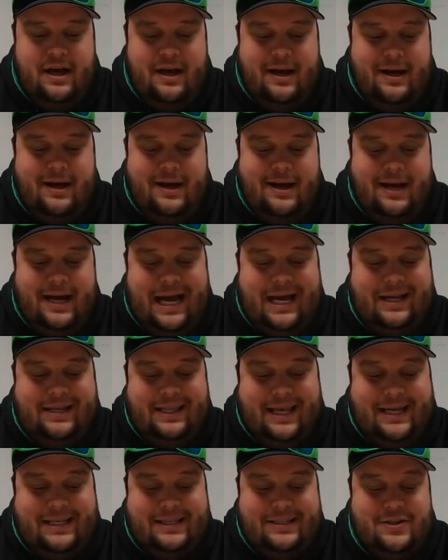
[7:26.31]
I'd
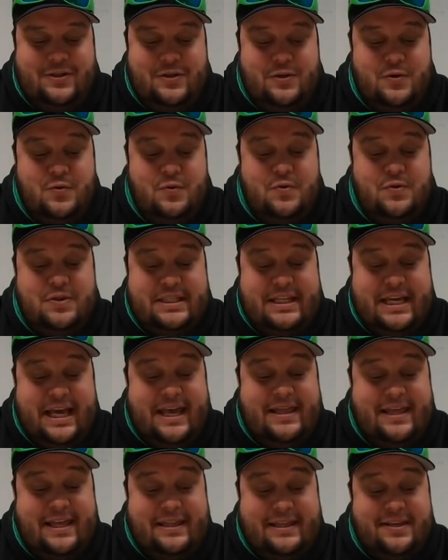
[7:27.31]
like to
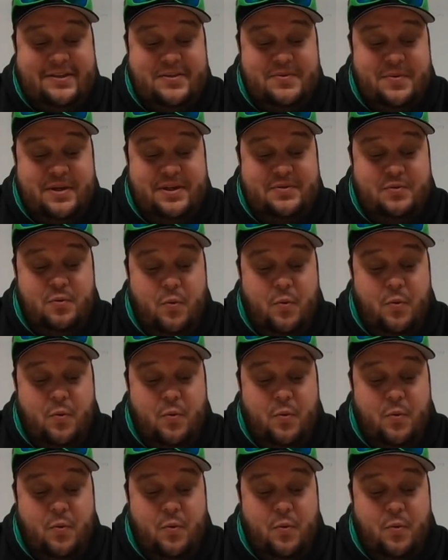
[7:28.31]
say that this was